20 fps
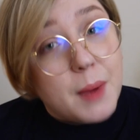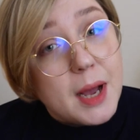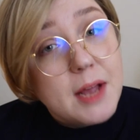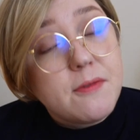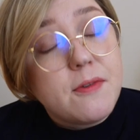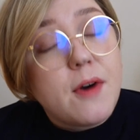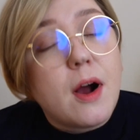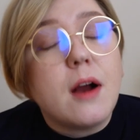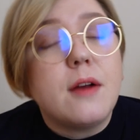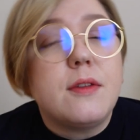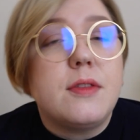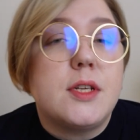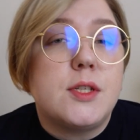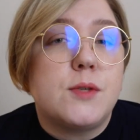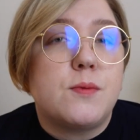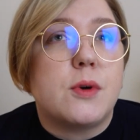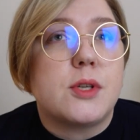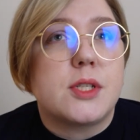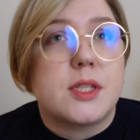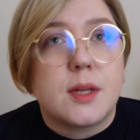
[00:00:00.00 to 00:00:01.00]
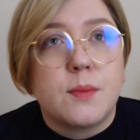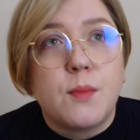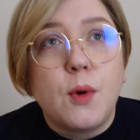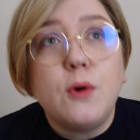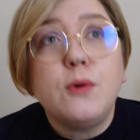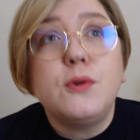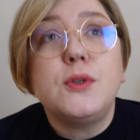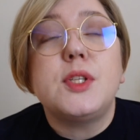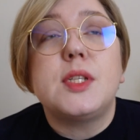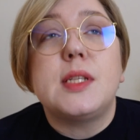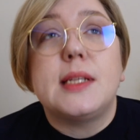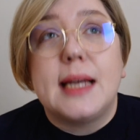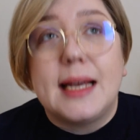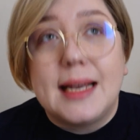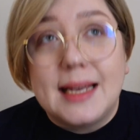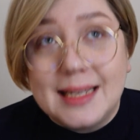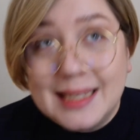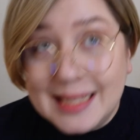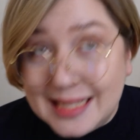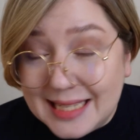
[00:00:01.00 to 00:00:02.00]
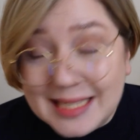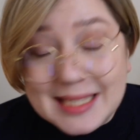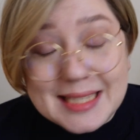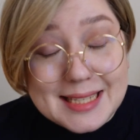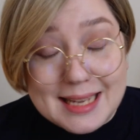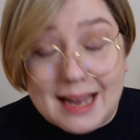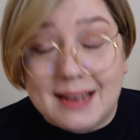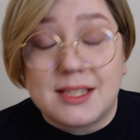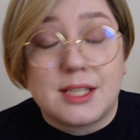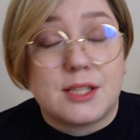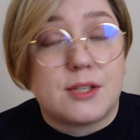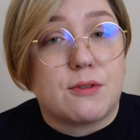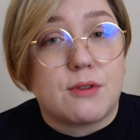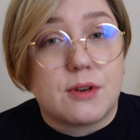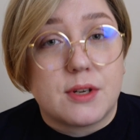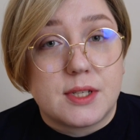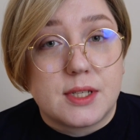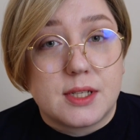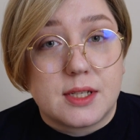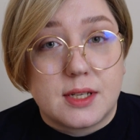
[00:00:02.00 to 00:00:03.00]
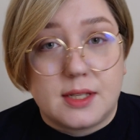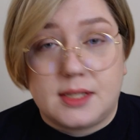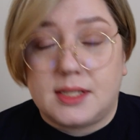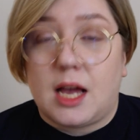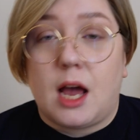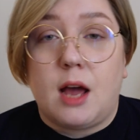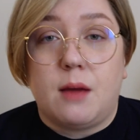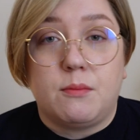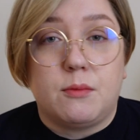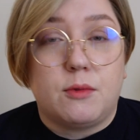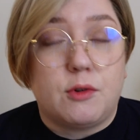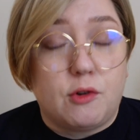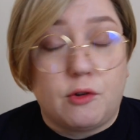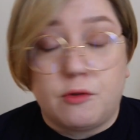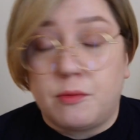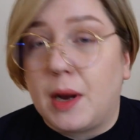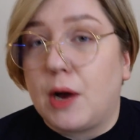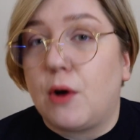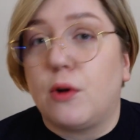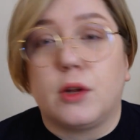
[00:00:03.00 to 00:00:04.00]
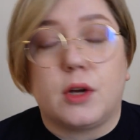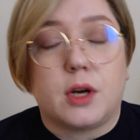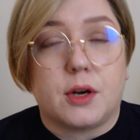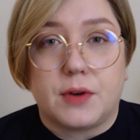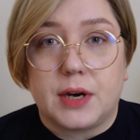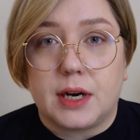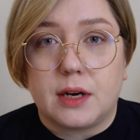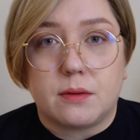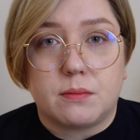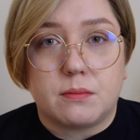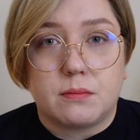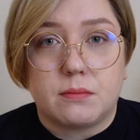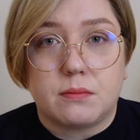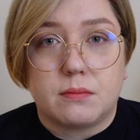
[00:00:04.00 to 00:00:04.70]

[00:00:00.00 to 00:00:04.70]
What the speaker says: by far, this was the most disastrous time of my whole career. You